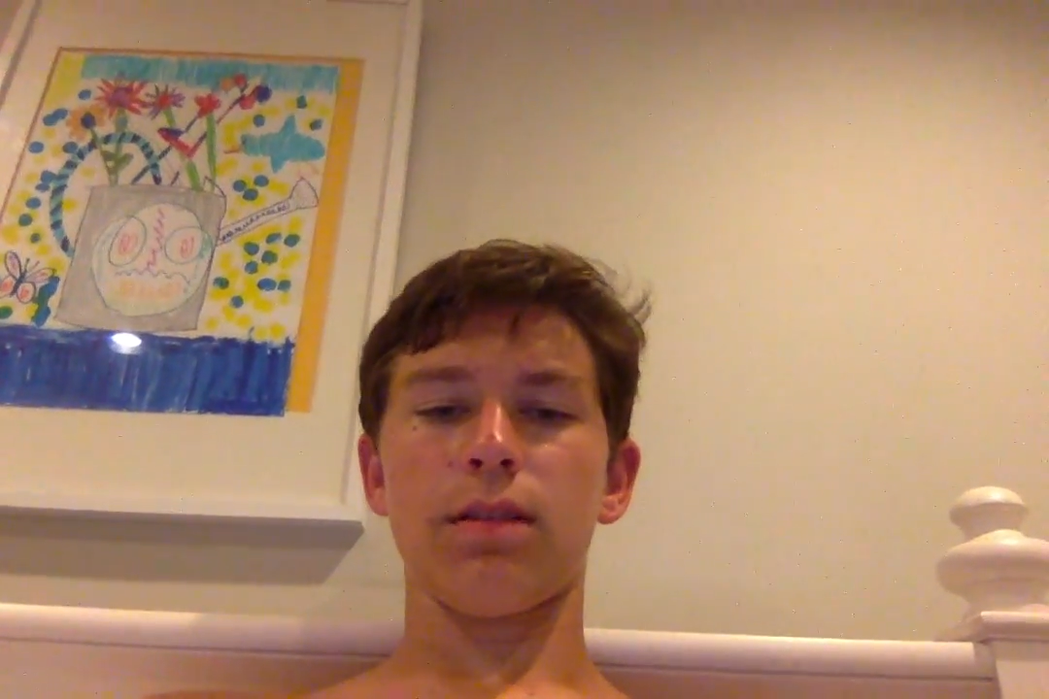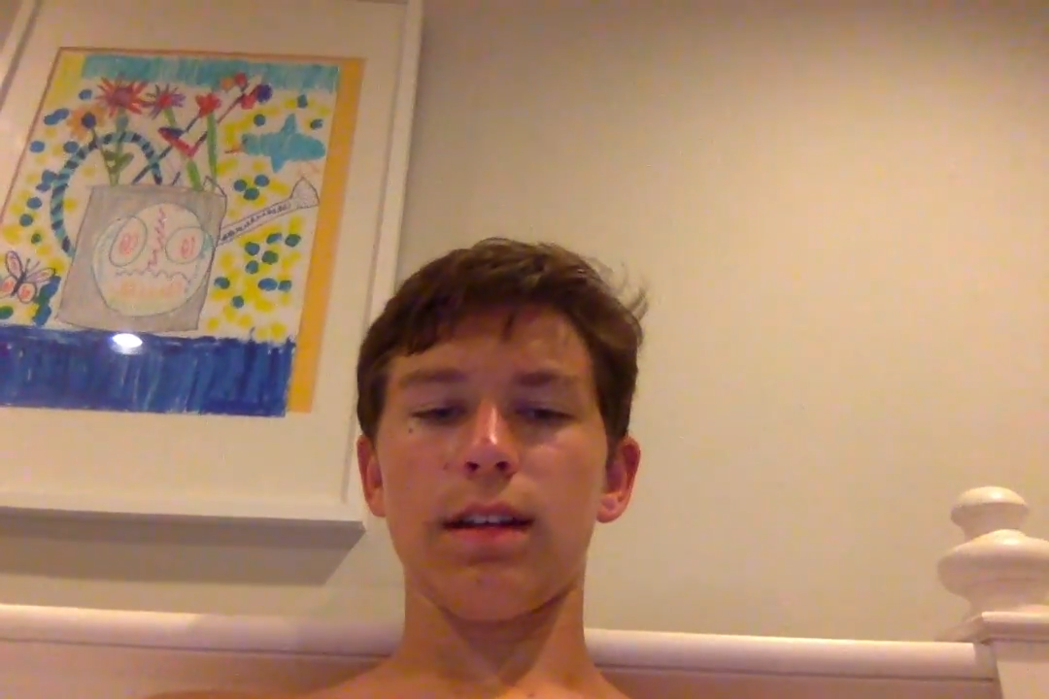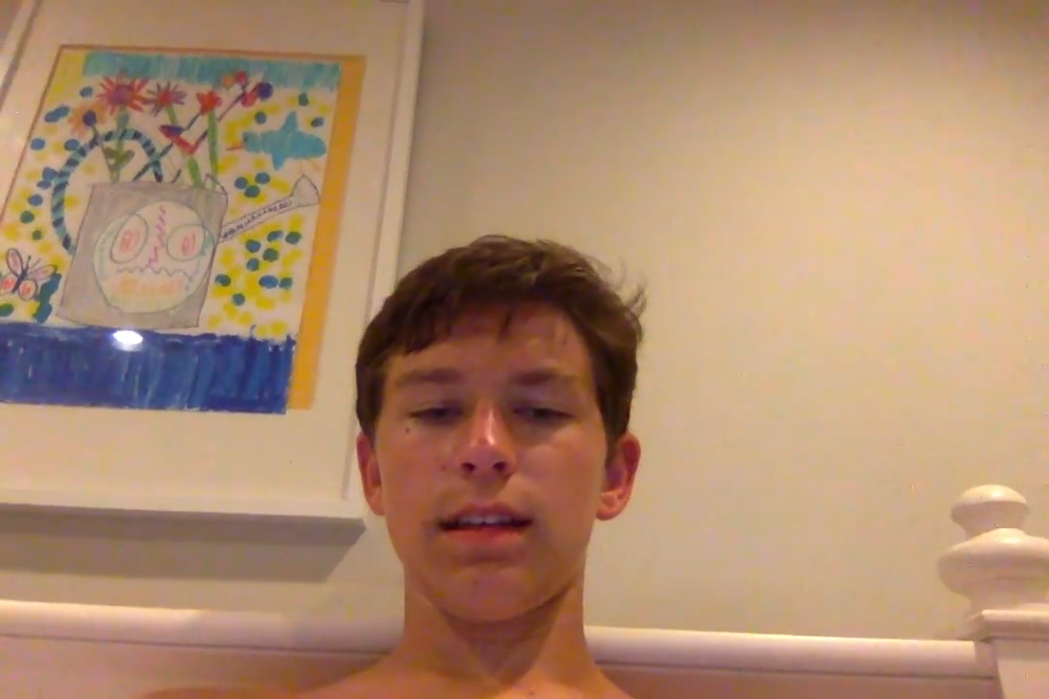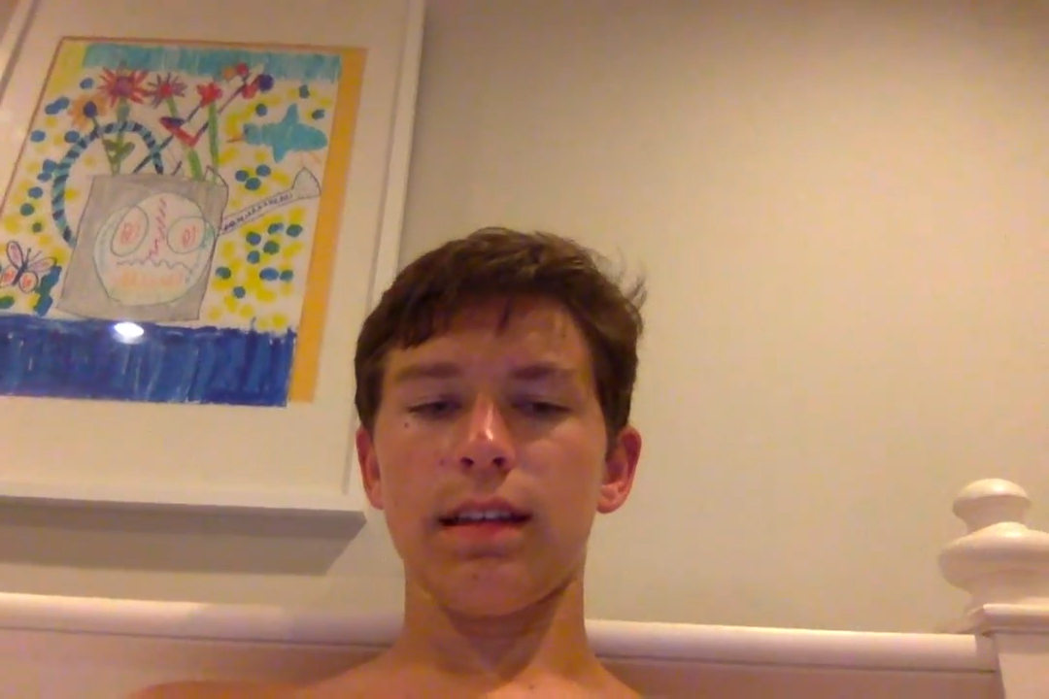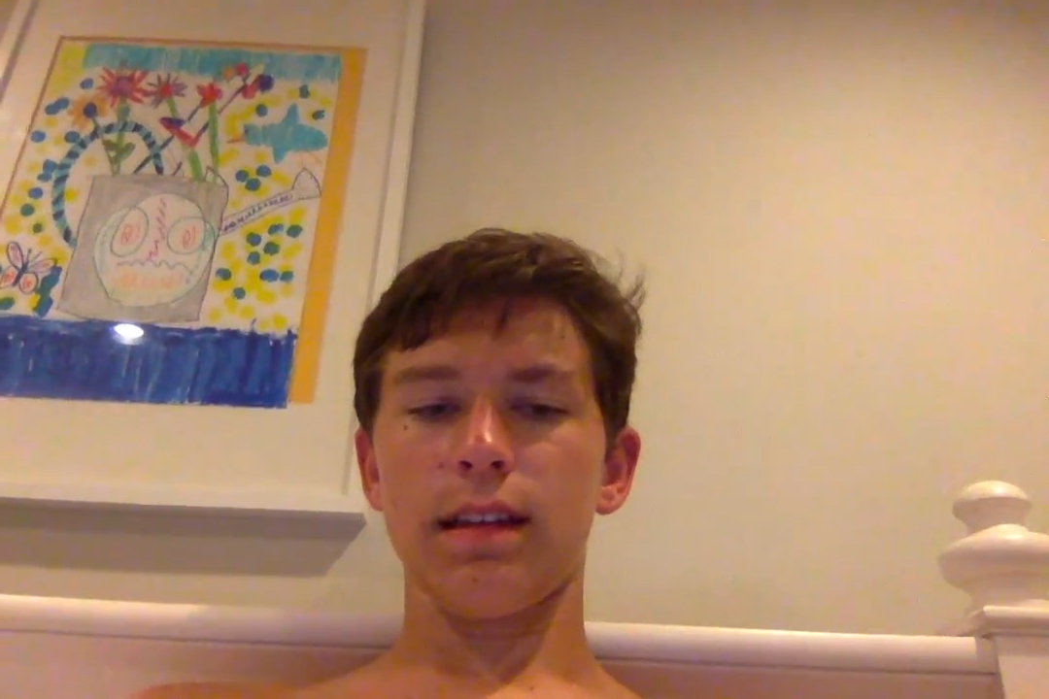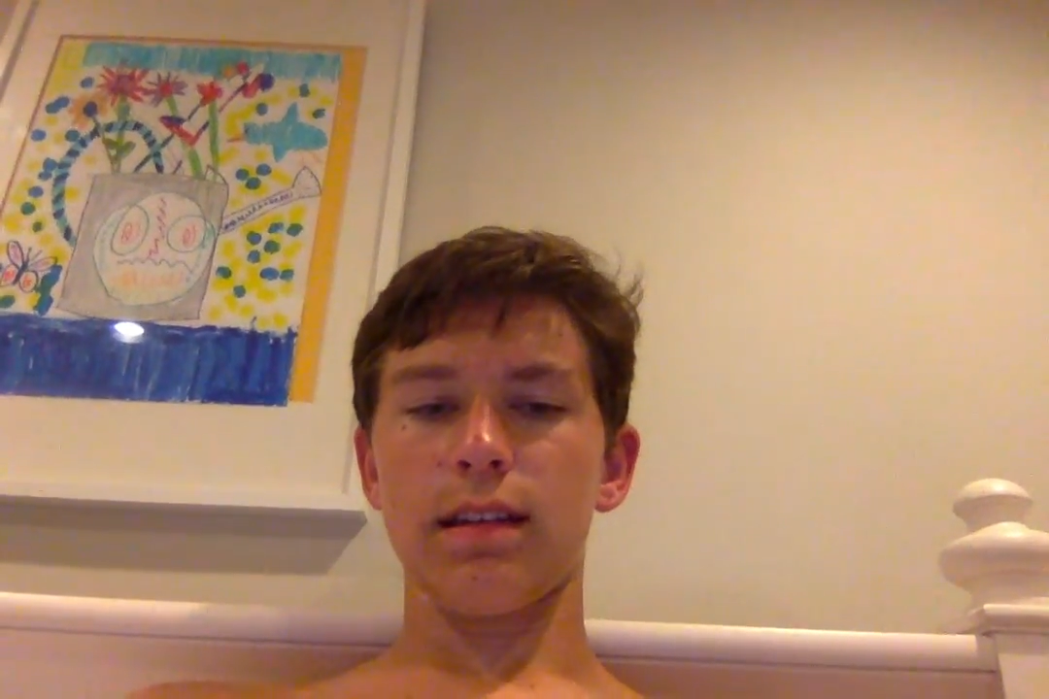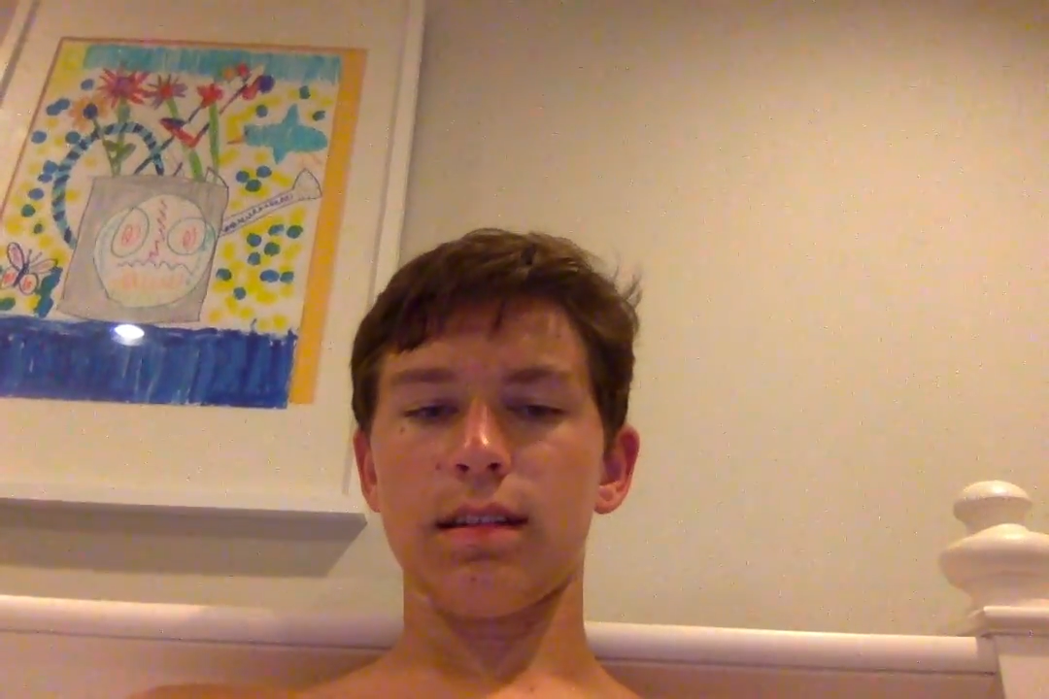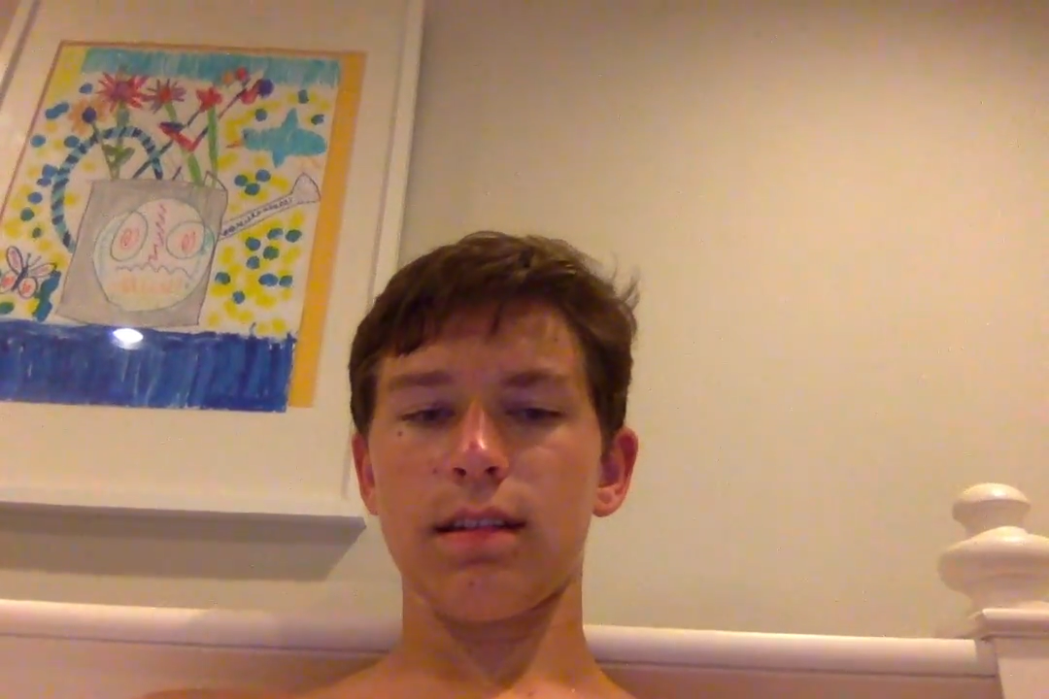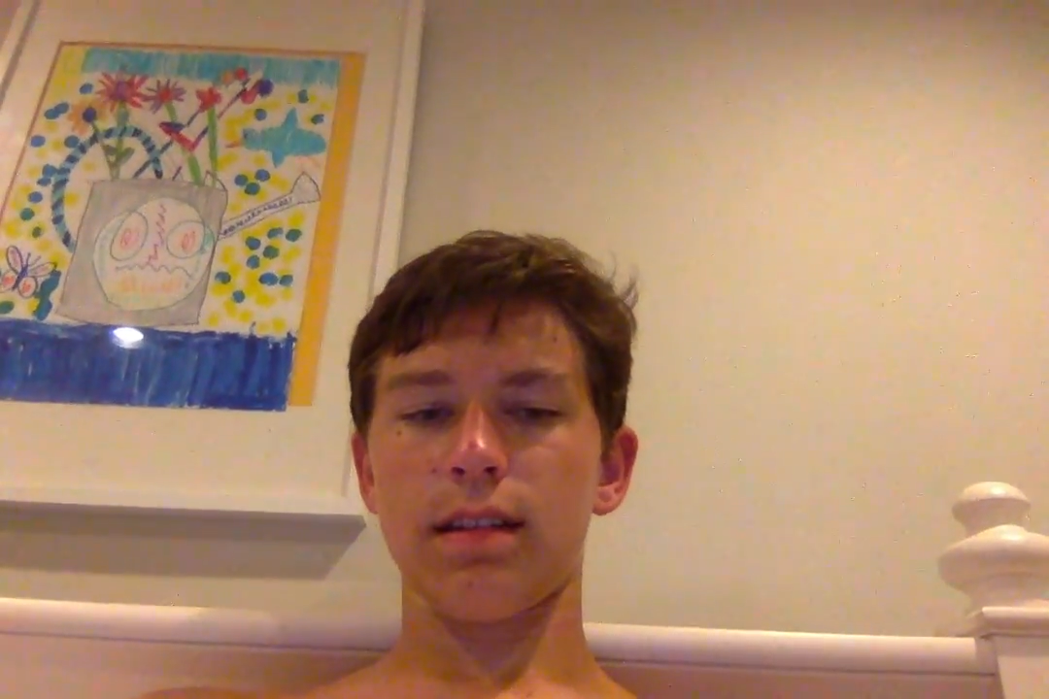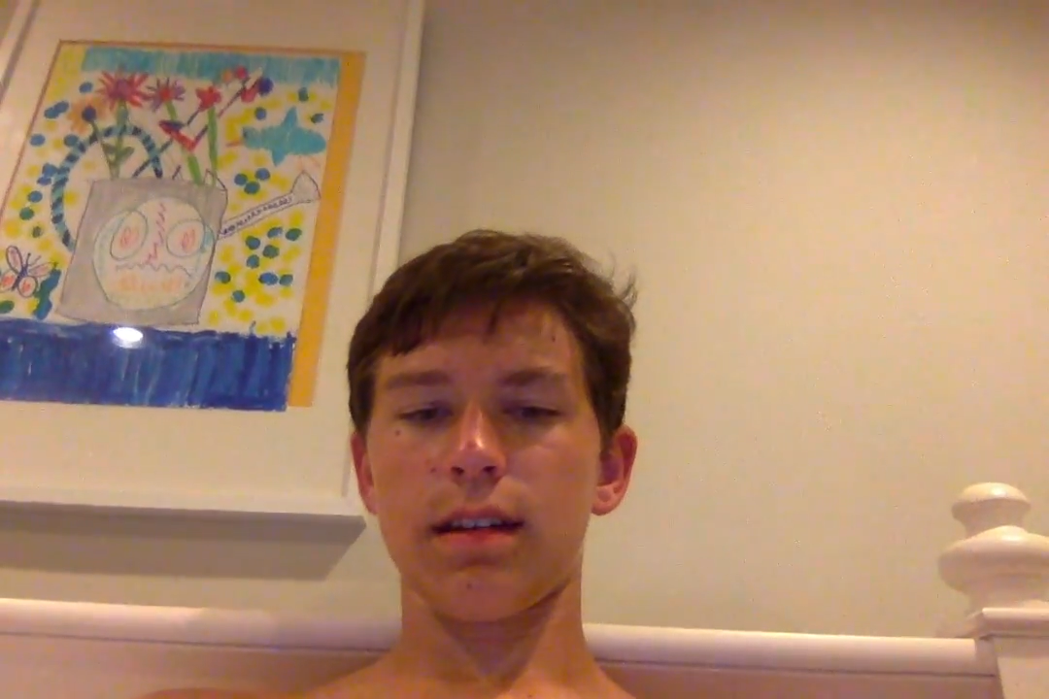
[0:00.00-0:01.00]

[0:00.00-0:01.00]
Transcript: alright in the end.